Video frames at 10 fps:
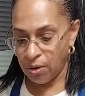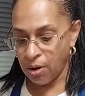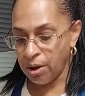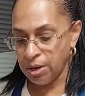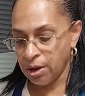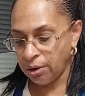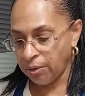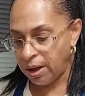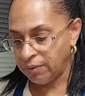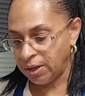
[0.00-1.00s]
All y'all
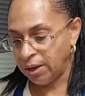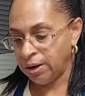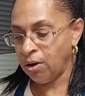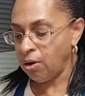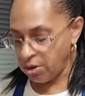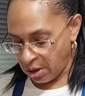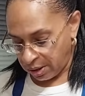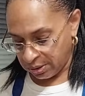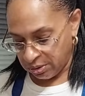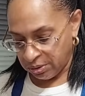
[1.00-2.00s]
crafty and all y'all
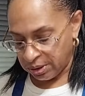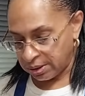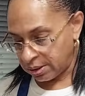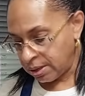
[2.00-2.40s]
can do this.